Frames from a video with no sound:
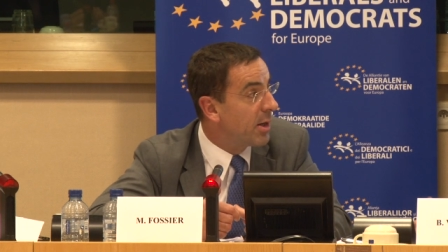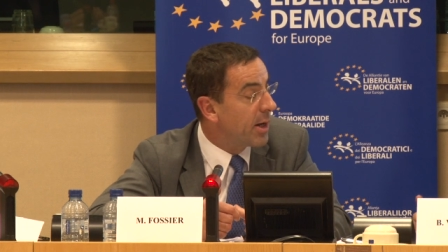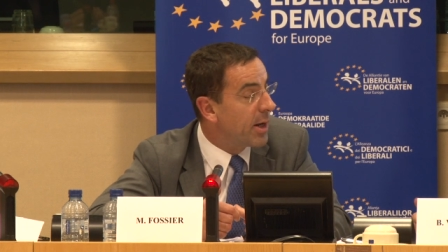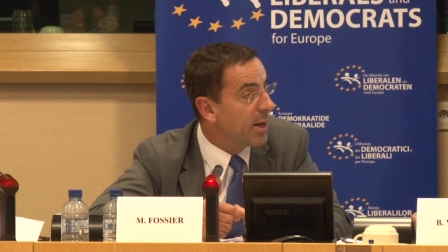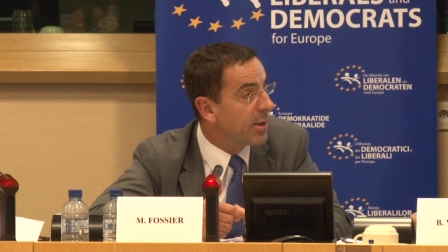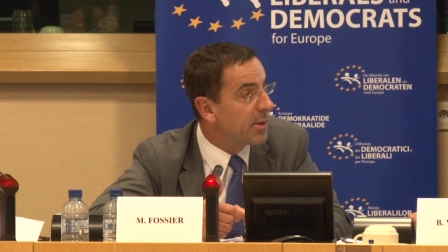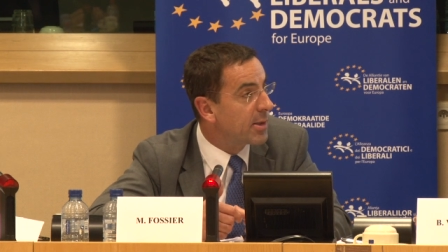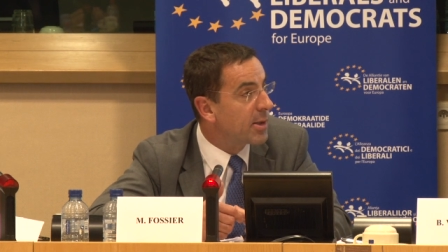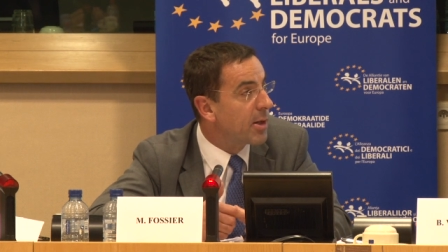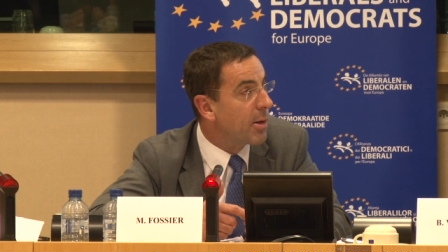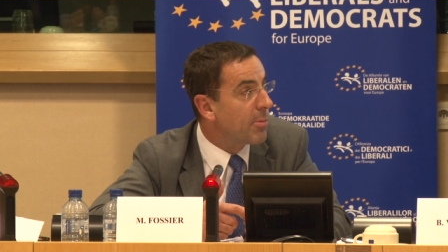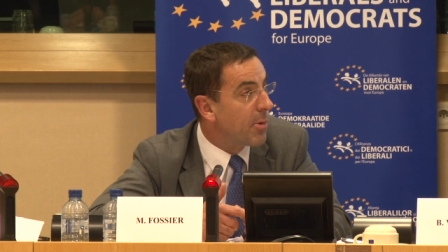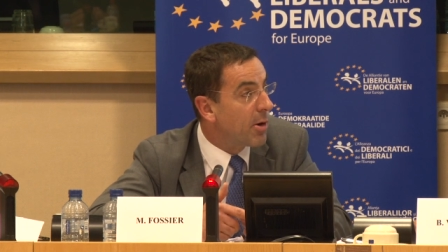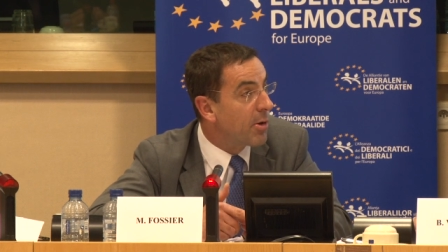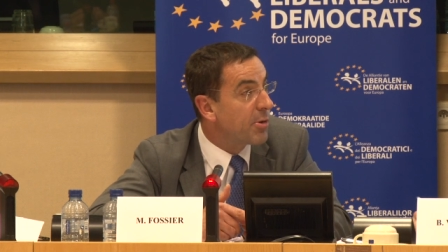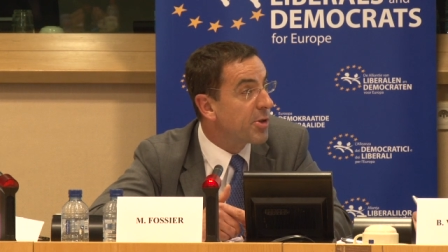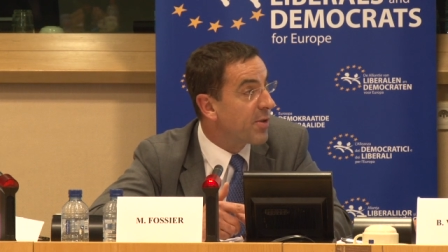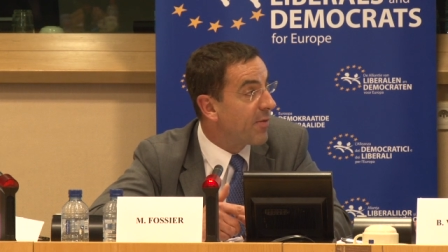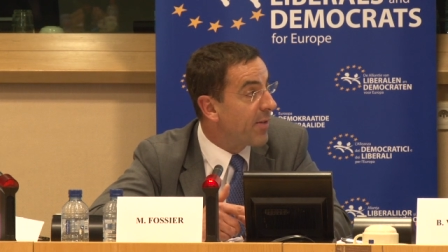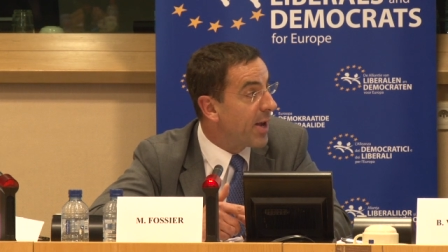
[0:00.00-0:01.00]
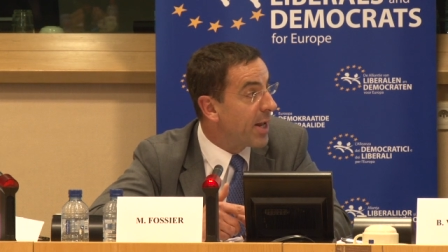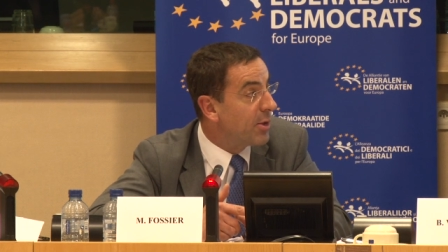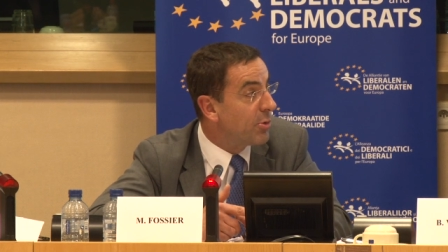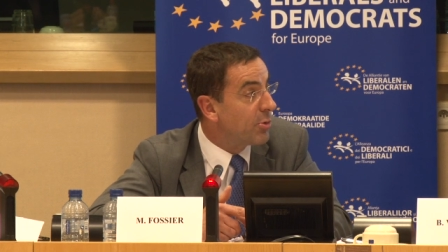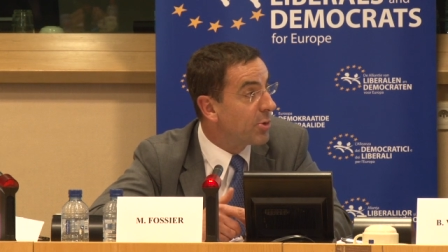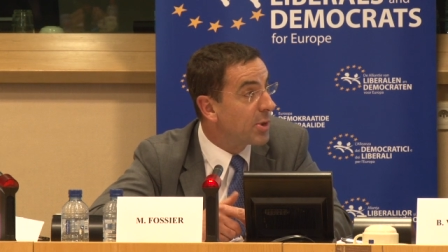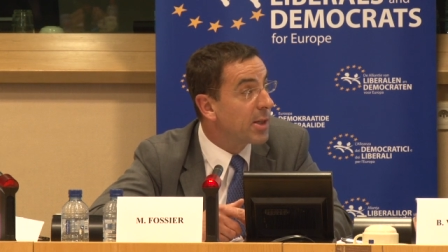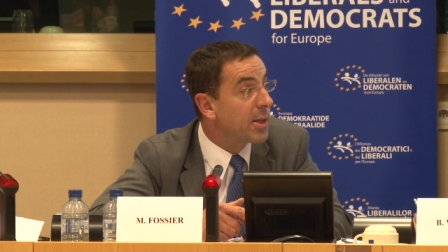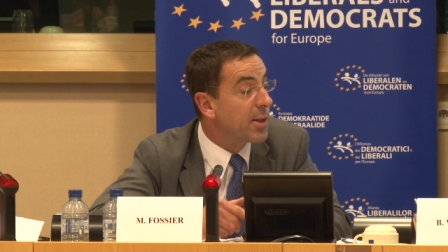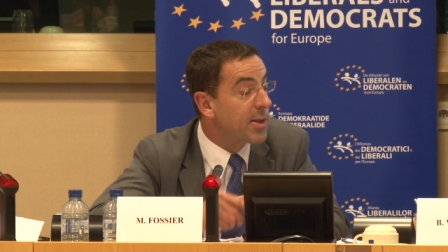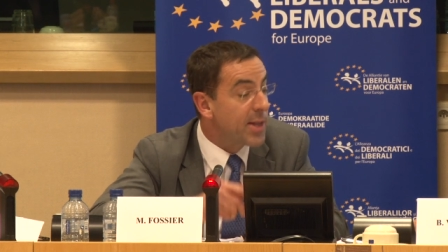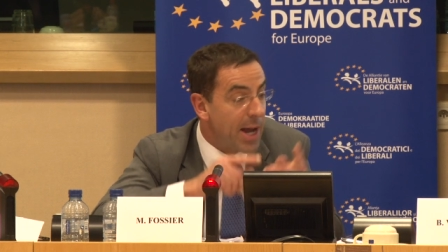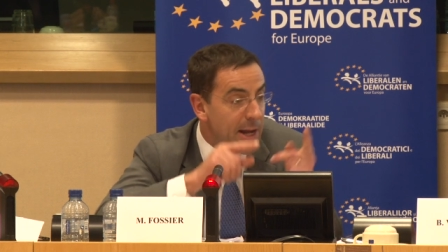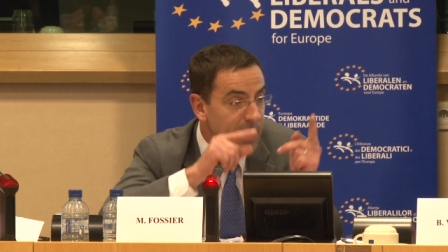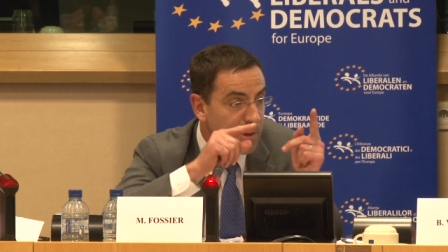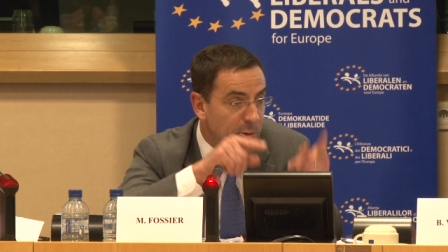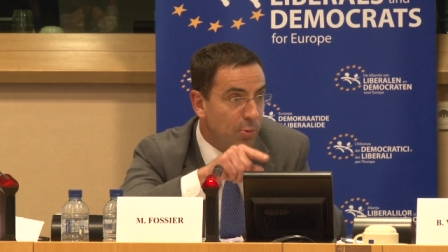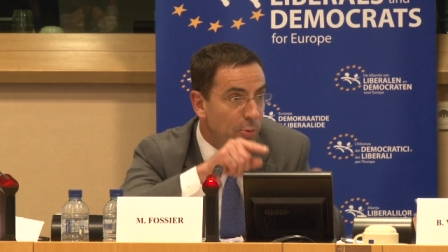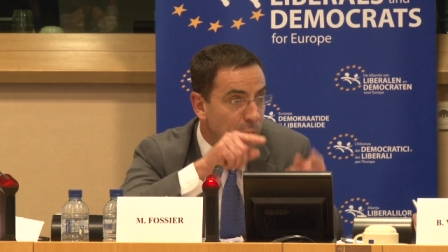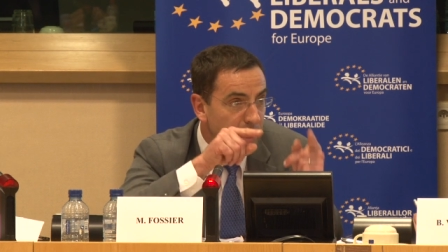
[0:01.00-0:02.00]
and some Orange values
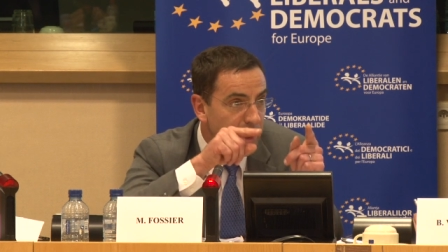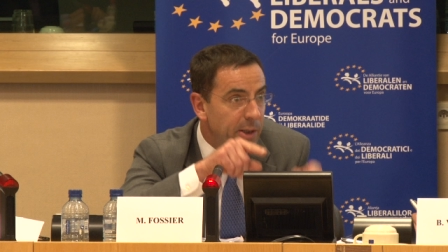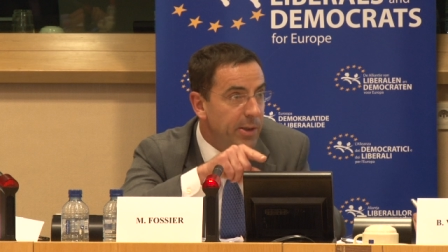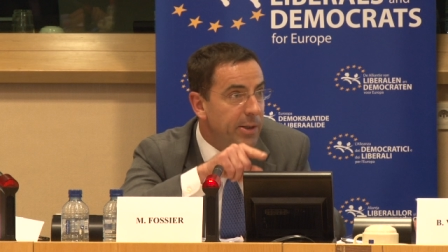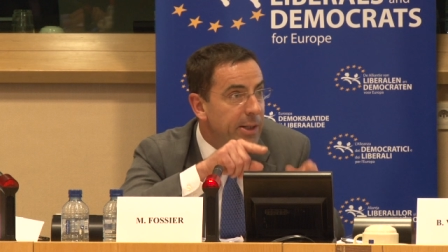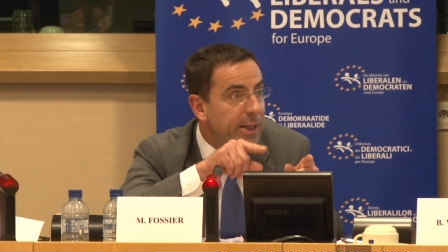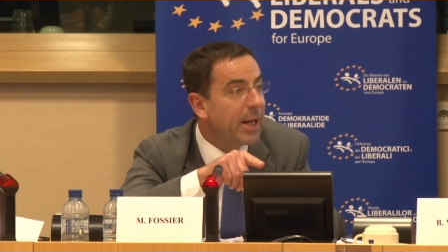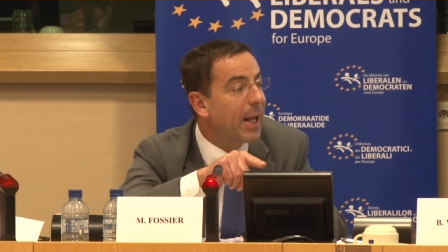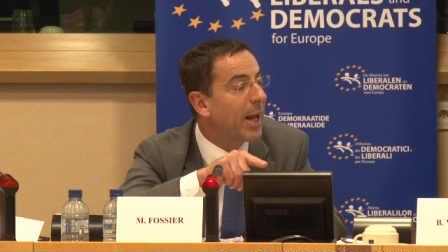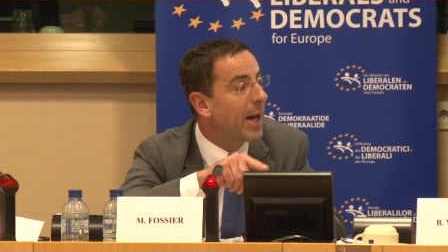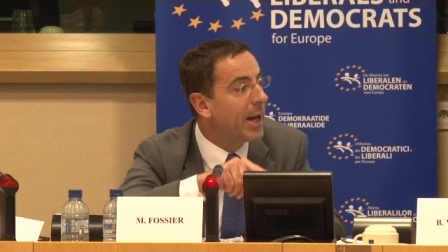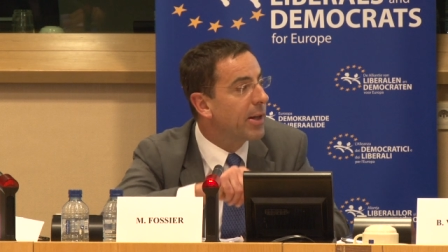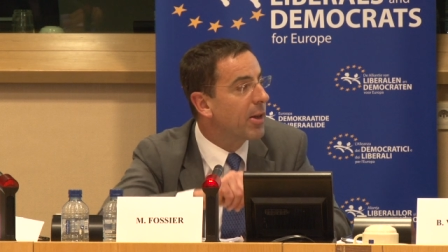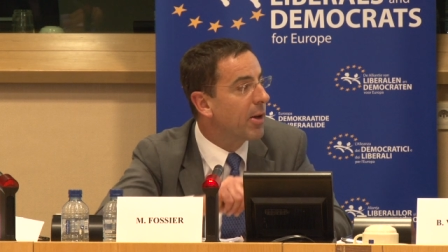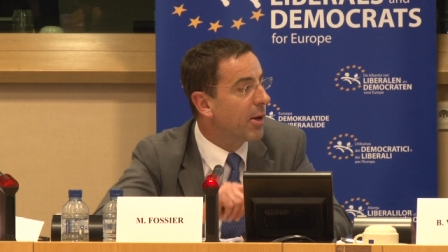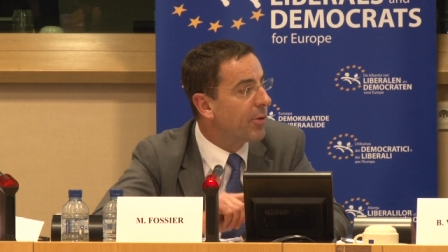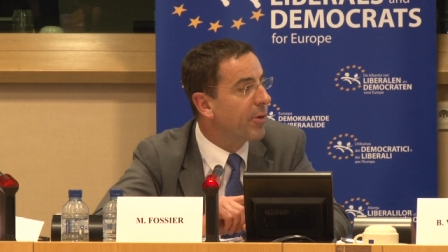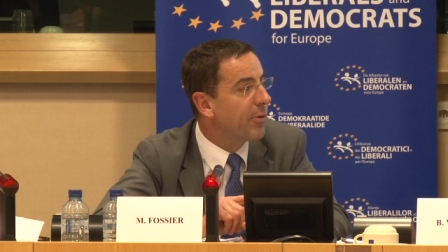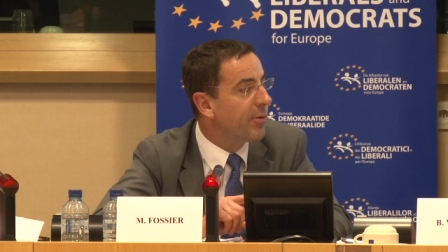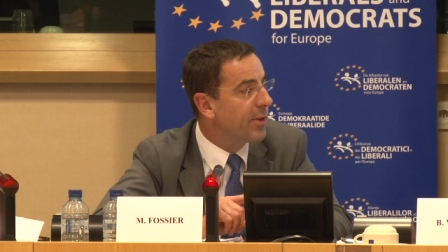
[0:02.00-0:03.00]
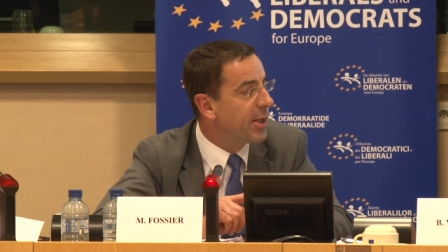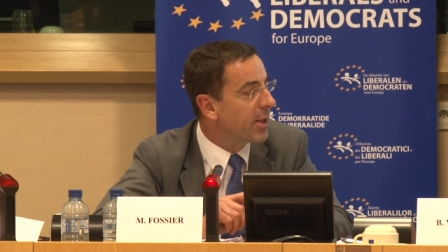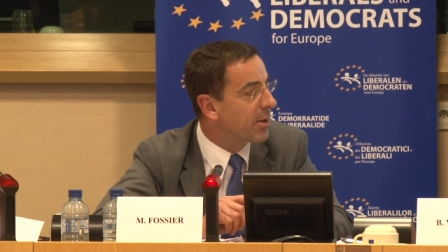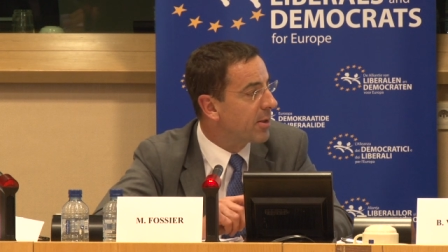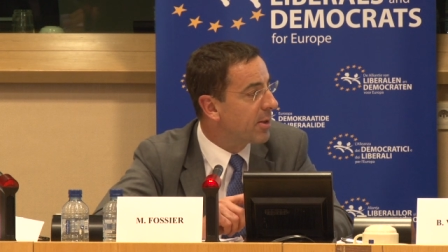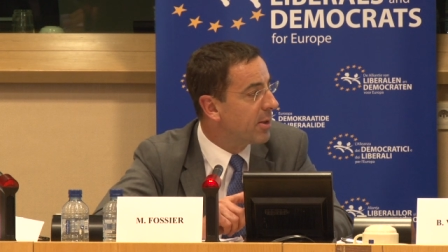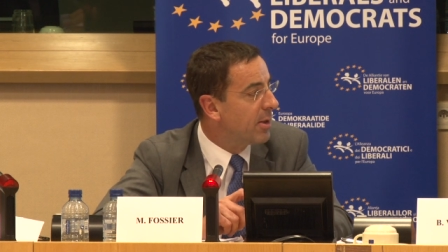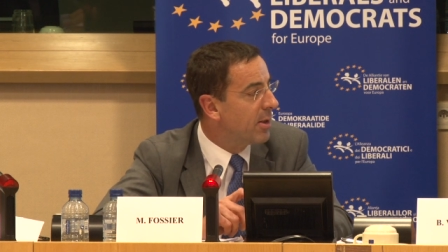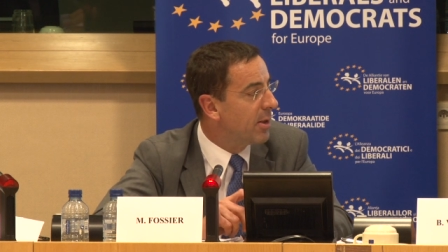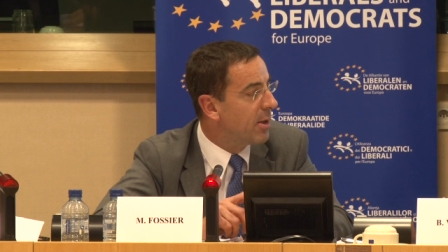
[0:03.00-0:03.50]
that we decline on the field.